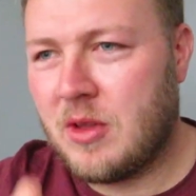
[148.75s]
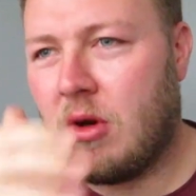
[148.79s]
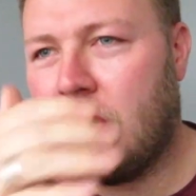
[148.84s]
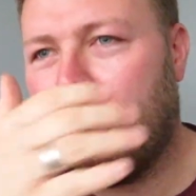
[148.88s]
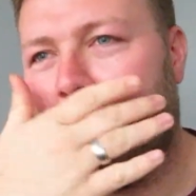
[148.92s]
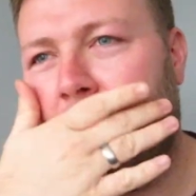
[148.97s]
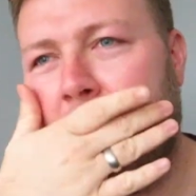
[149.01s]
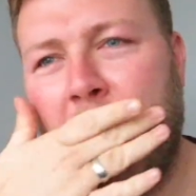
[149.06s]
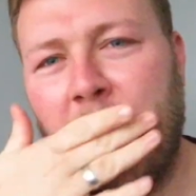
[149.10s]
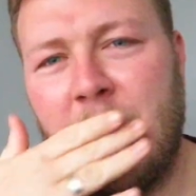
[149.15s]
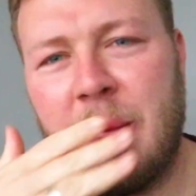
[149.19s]

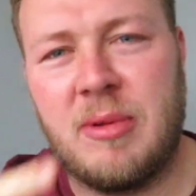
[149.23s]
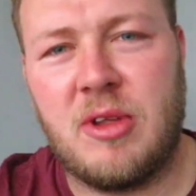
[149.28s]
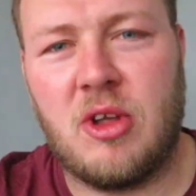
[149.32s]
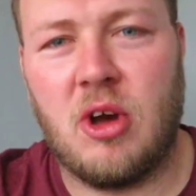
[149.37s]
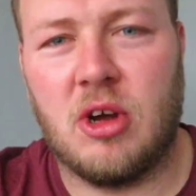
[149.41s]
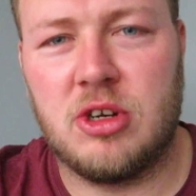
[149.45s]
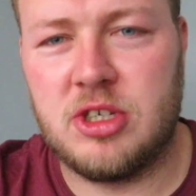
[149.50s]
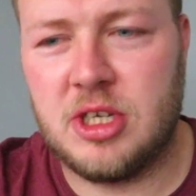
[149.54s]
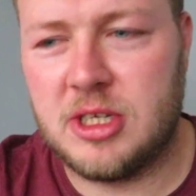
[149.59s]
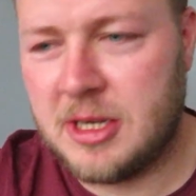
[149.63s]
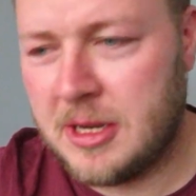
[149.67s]
oh,
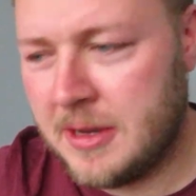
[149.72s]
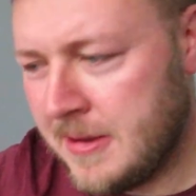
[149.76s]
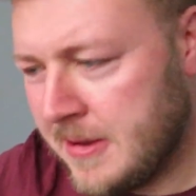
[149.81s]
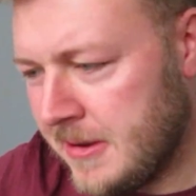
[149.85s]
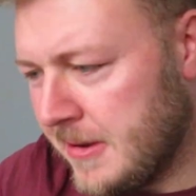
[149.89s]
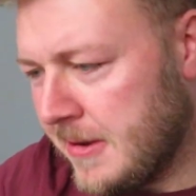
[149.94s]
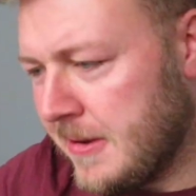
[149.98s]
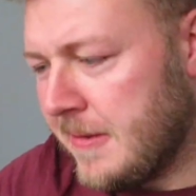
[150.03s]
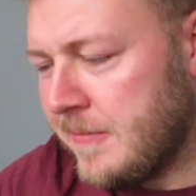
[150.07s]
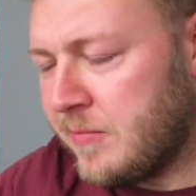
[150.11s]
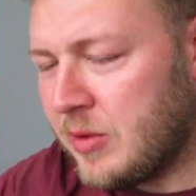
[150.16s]
gorgeous.
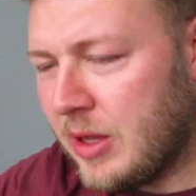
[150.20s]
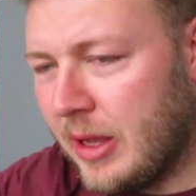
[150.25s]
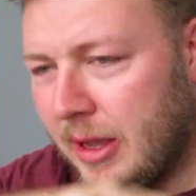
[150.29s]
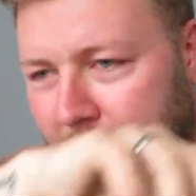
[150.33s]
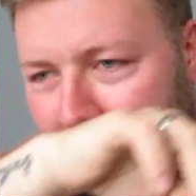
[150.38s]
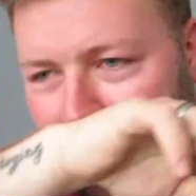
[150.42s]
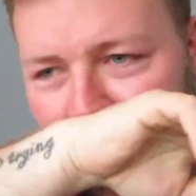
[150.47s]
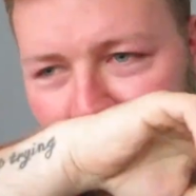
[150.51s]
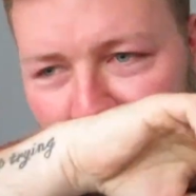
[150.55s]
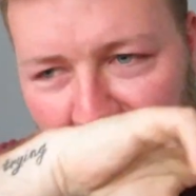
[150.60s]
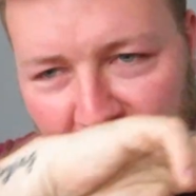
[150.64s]

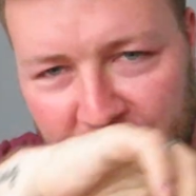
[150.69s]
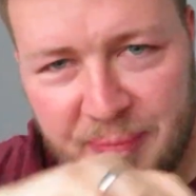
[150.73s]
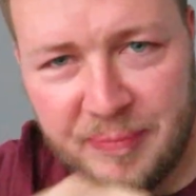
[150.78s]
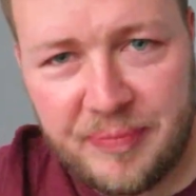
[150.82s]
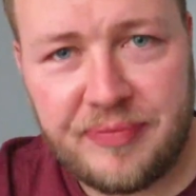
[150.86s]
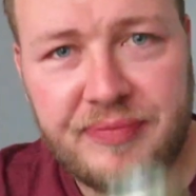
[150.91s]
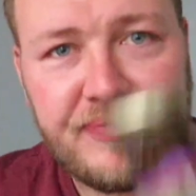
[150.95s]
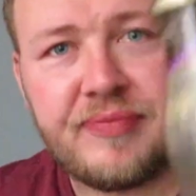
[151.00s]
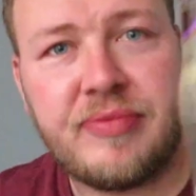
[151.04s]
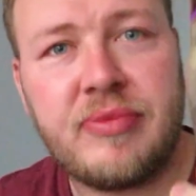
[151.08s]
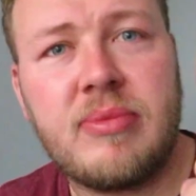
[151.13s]
Um,
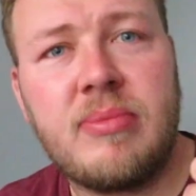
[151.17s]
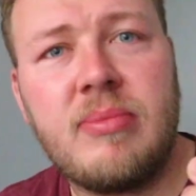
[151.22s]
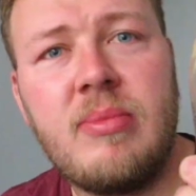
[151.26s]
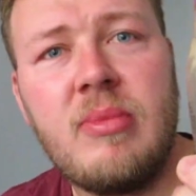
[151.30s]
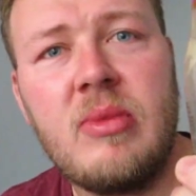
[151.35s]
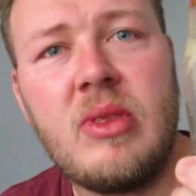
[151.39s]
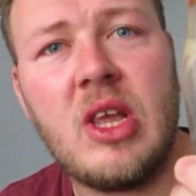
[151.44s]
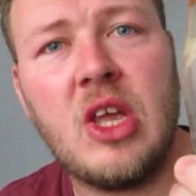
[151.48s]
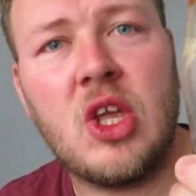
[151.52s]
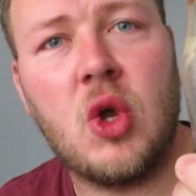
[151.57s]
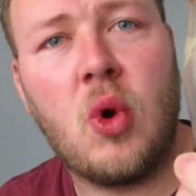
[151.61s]

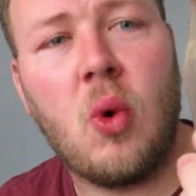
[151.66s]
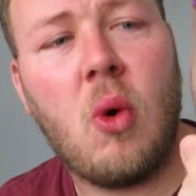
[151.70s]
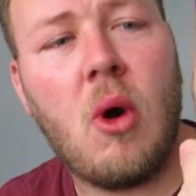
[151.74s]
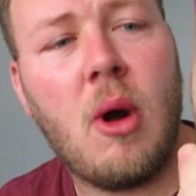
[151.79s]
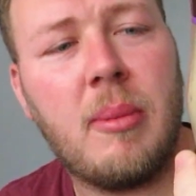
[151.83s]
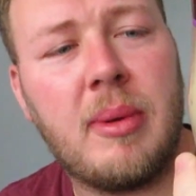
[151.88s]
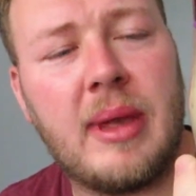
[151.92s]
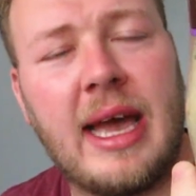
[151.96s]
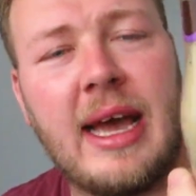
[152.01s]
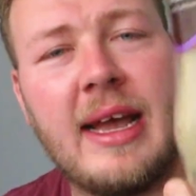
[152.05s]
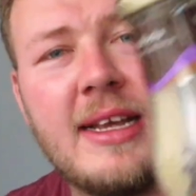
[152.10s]

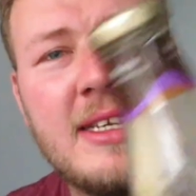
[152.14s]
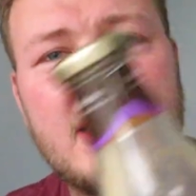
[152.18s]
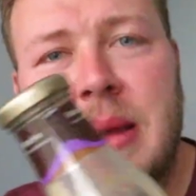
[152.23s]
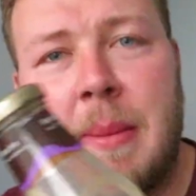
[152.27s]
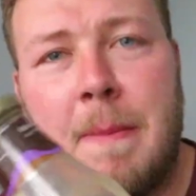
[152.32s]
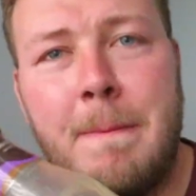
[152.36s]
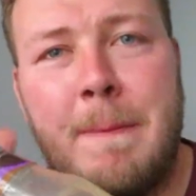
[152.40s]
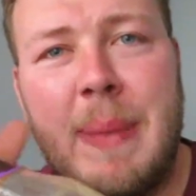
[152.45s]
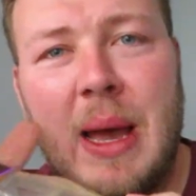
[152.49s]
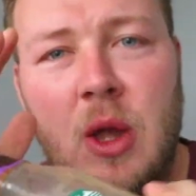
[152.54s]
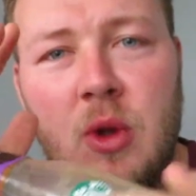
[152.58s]
Co-op, guys.
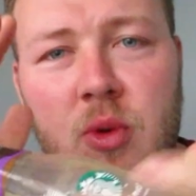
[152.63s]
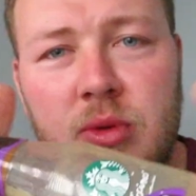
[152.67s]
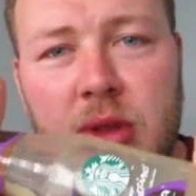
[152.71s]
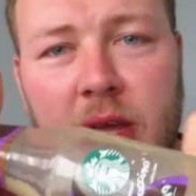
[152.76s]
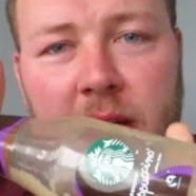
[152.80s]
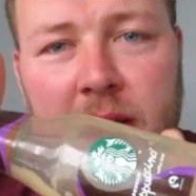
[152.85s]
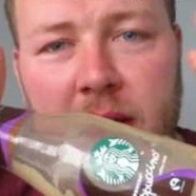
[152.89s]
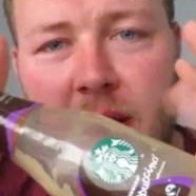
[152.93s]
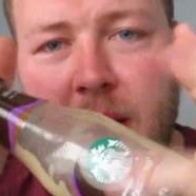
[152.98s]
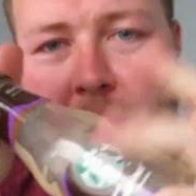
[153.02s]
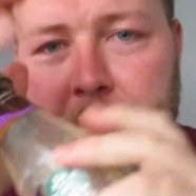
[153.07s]

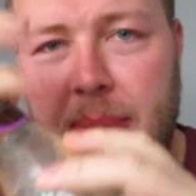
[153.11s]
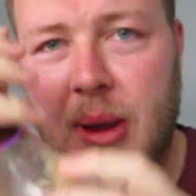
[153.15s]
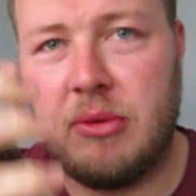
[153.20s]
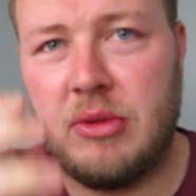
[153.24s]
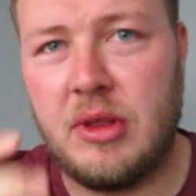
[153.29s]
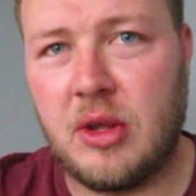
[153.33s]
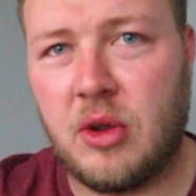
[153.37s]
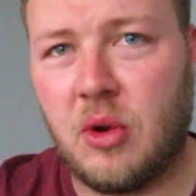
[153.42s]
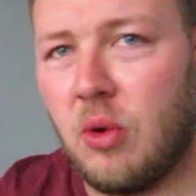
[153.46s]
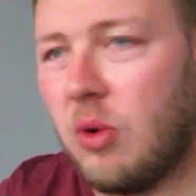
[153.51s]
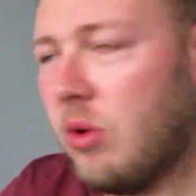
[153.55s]
Pound.
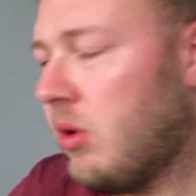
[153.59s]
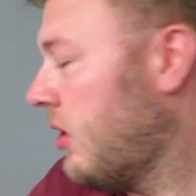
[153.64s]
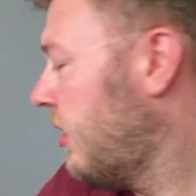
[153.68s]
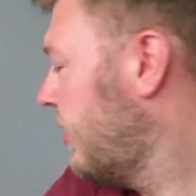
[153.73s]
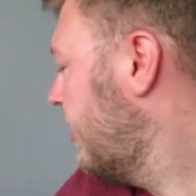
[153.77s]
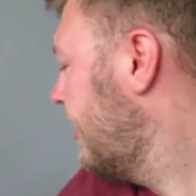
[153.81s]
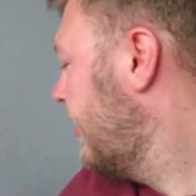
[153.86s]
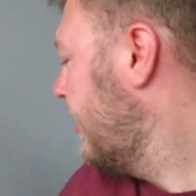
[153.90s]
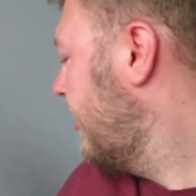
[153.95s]
Pound a go.